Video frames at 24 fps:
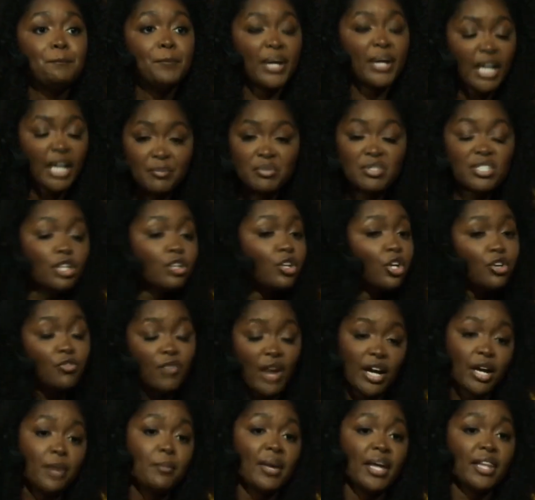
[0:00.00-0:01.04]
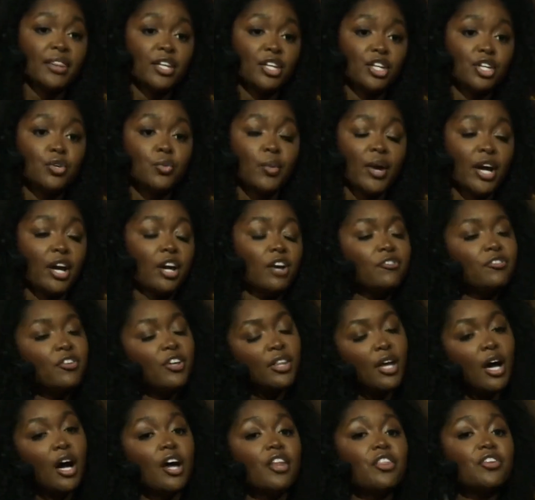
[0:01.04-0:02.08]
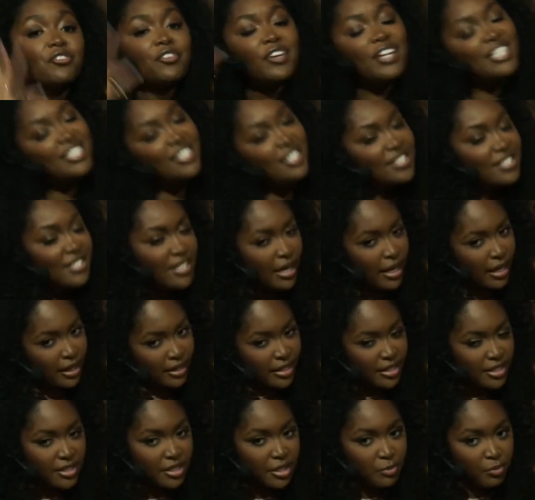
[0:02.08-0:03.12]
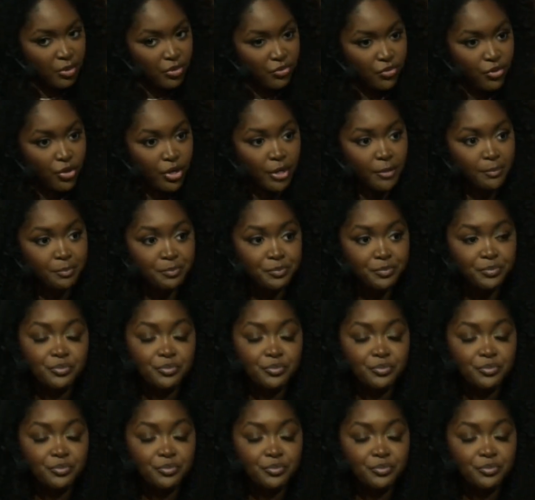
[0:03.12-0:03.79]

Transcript: but I'm still going to recommend that you wear it for the other reasons that I listed before.